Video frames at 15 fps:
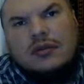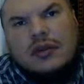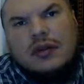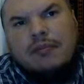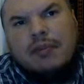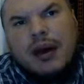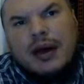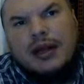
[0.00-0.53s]

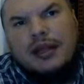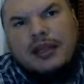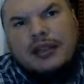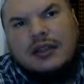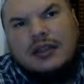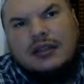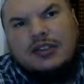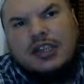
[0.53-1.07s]
embodied
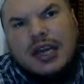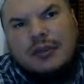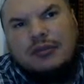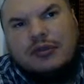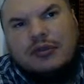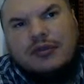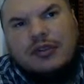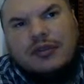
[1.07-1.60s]
in
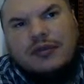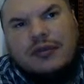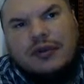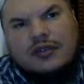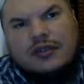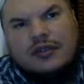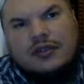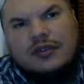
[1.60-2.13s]
chapters and
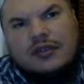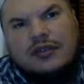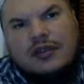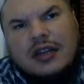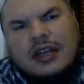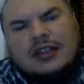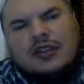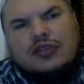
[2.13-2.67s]
verses,
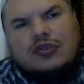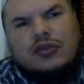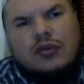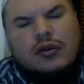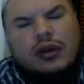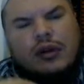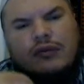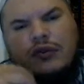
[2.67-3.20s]
like the
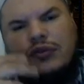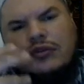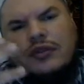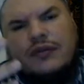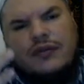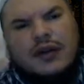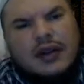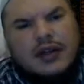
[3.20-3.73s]
story of
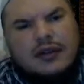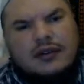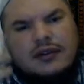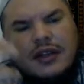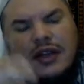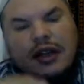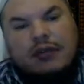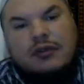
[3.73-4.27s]
Yusuf alayhi
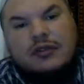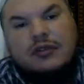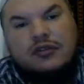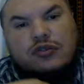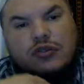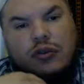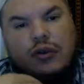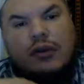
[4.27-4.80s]
salam, is a
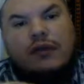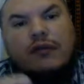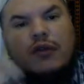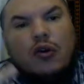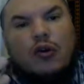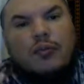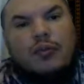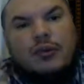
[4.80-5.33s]
story of
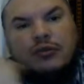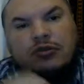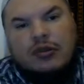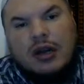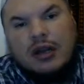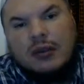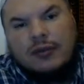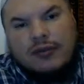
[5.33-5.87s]
hope and
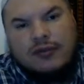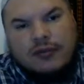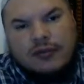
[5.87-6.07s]
triumph,